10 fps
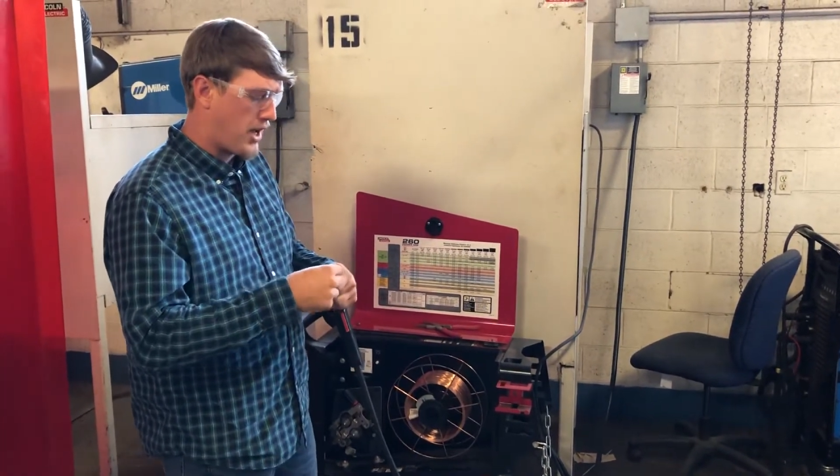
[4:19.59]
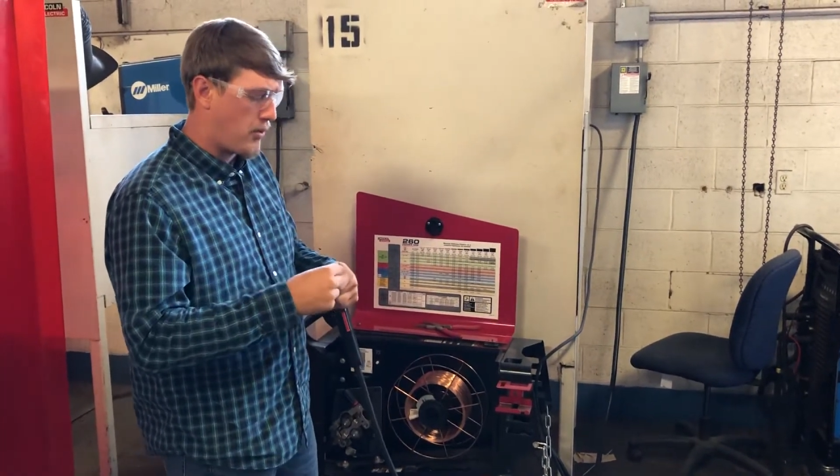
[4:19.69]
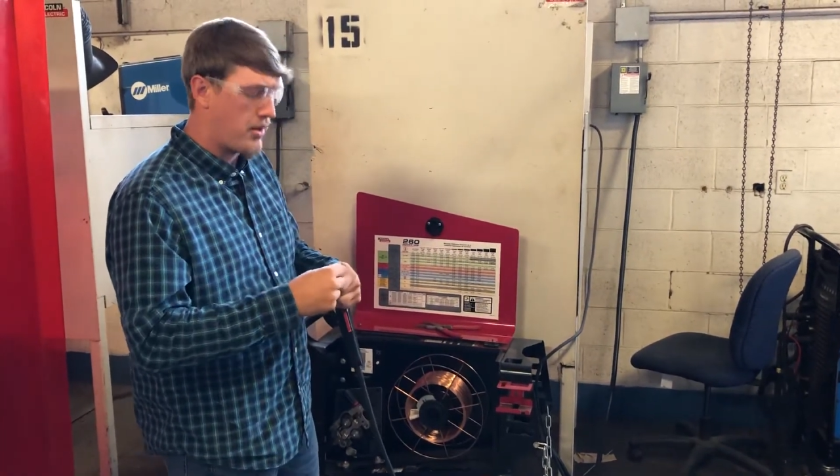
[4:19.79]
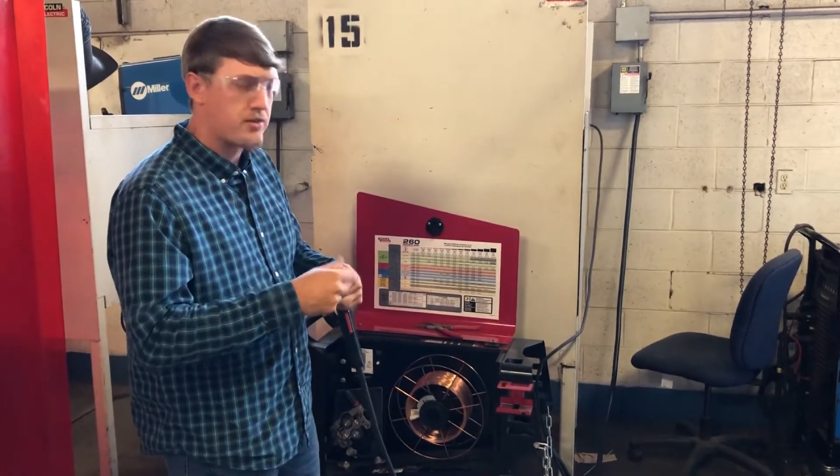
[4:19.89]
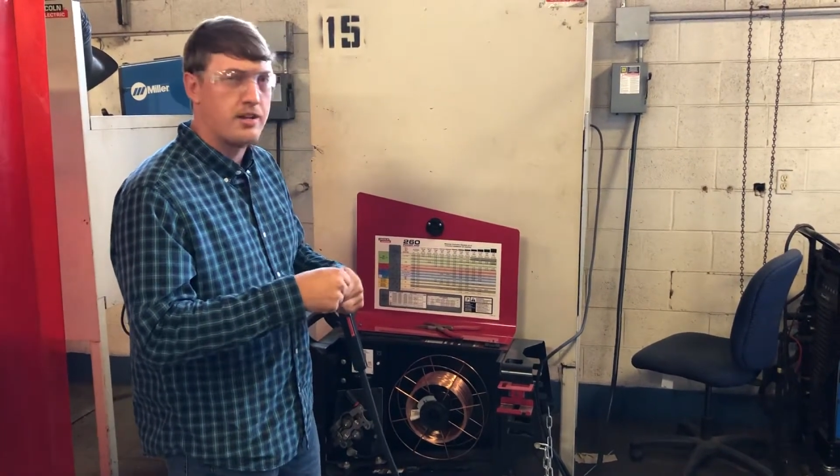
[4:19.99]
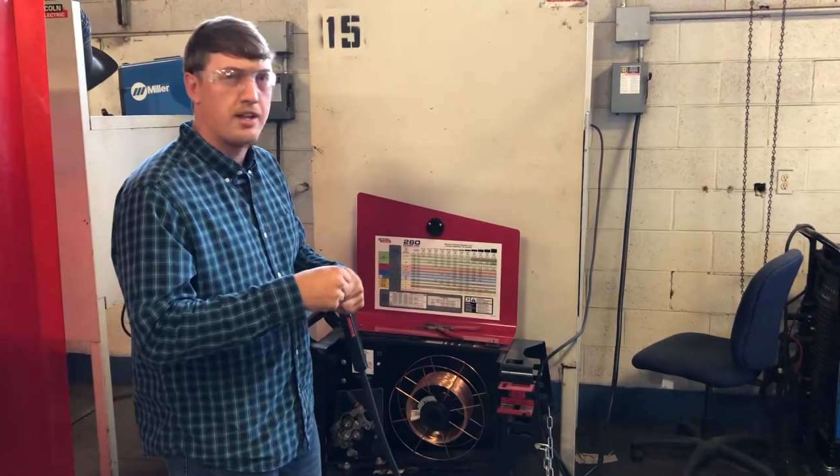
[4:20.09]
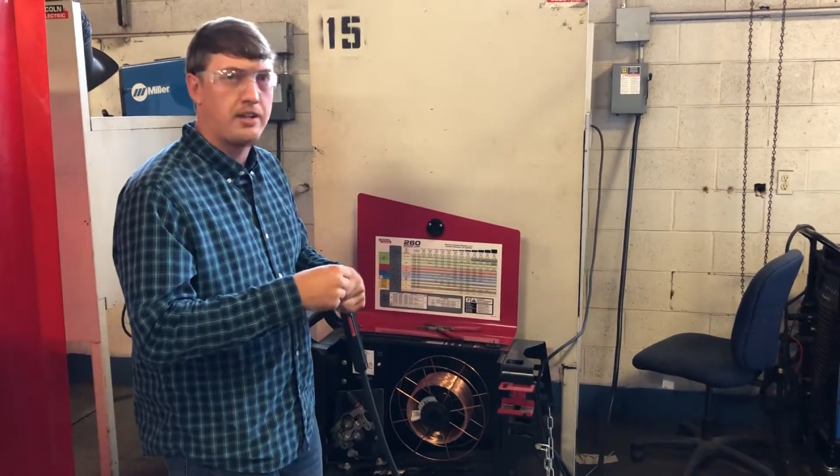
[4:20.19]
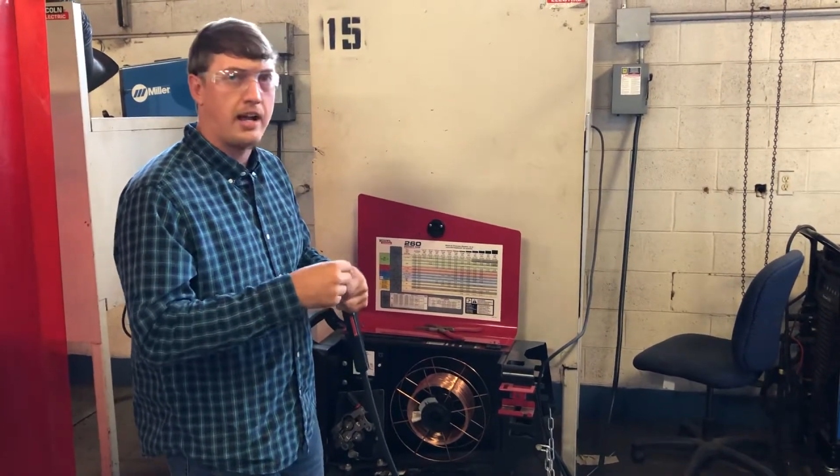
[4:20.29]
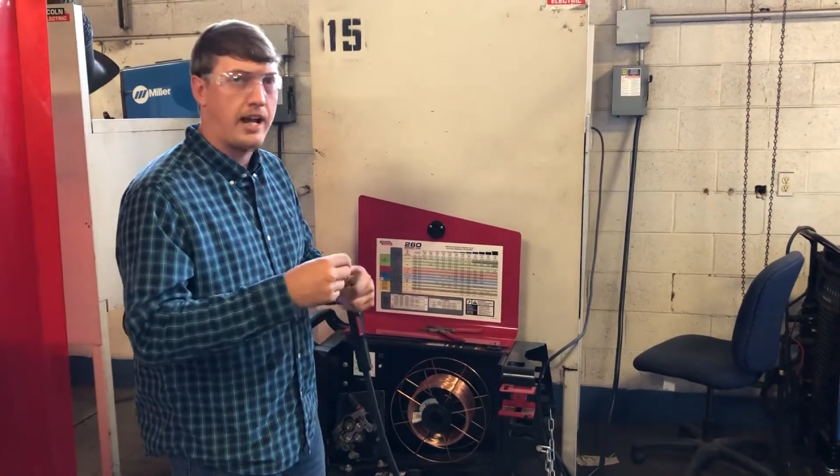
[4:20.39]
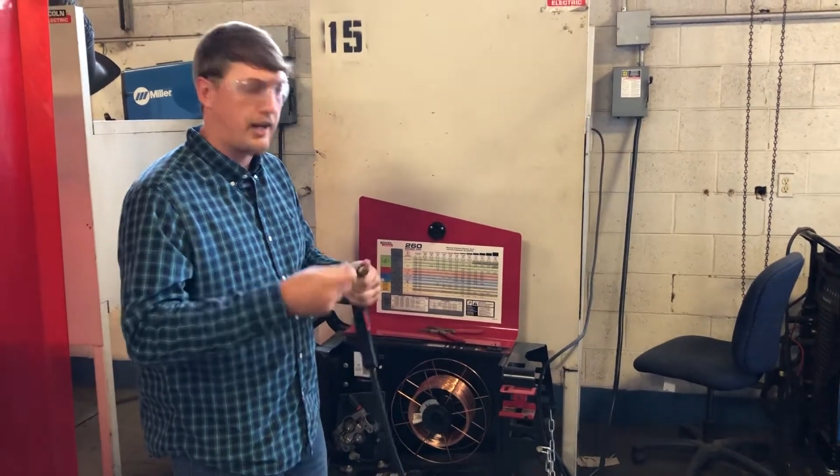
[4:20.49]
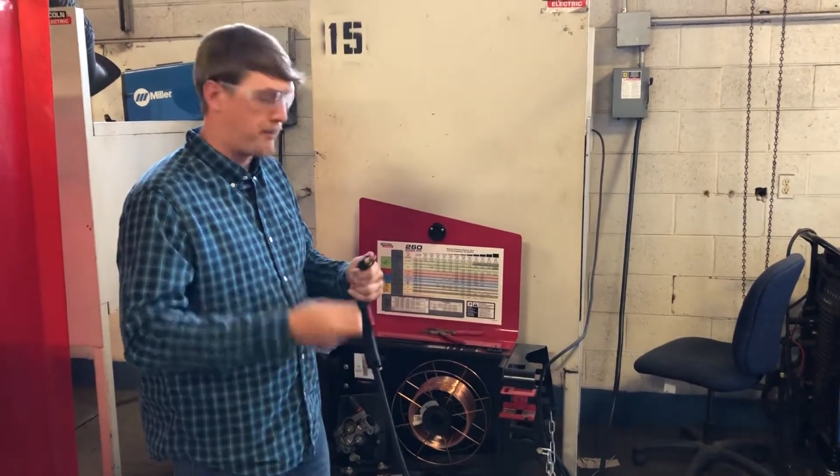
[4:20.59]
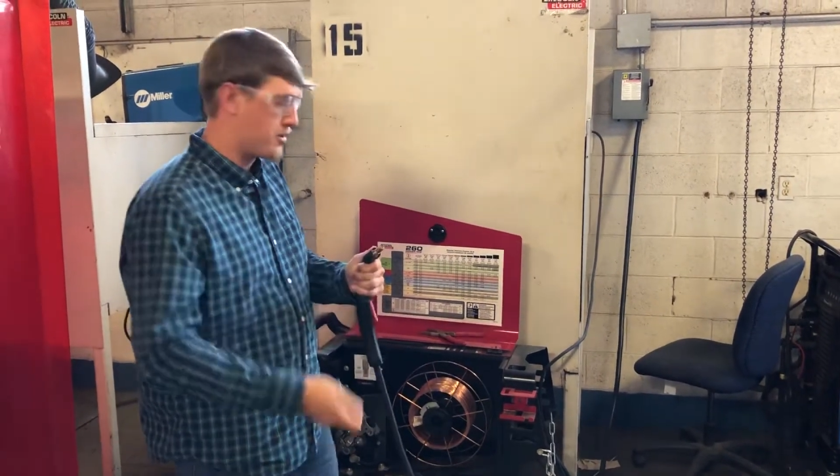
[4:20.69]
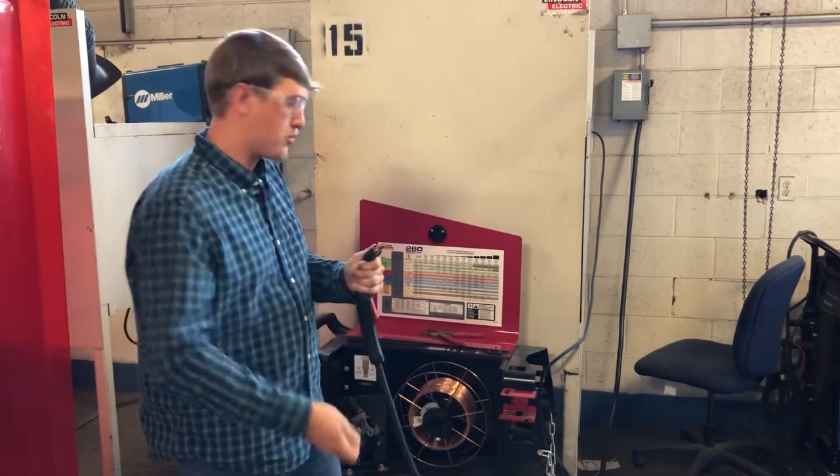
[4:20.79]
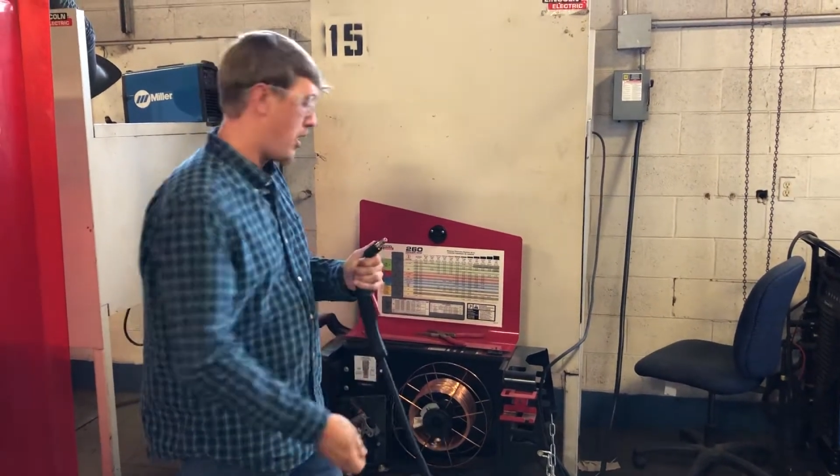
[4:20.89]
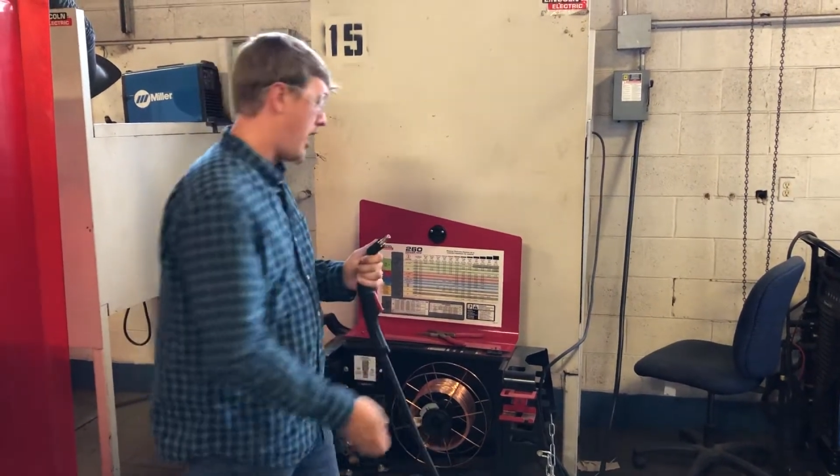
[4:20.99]
That way there's nothing to hang up
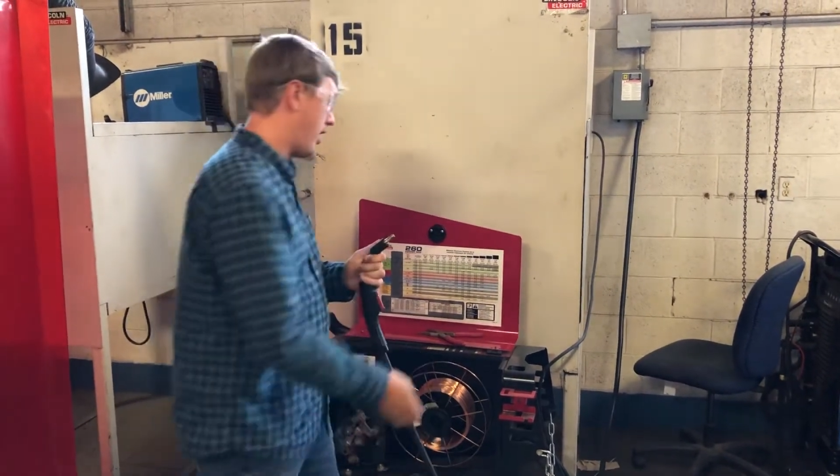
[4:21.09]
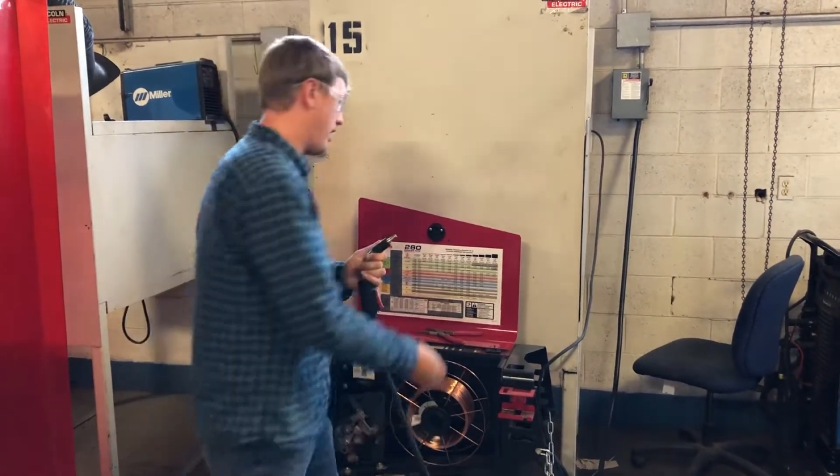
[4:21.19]
this wire